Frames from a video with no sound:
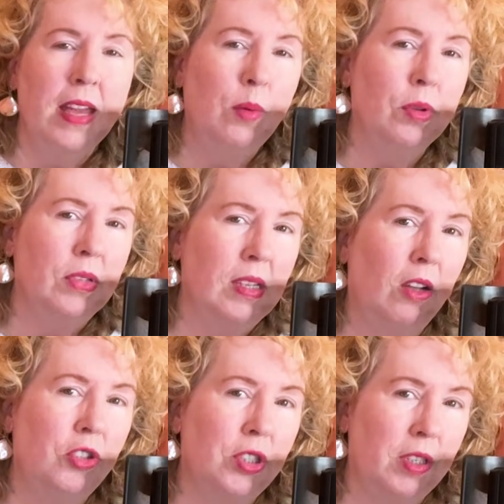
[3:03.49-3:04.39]
They will
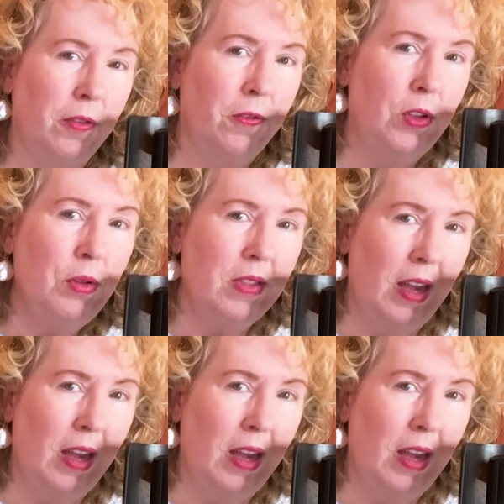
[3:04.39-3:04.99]
sell just a few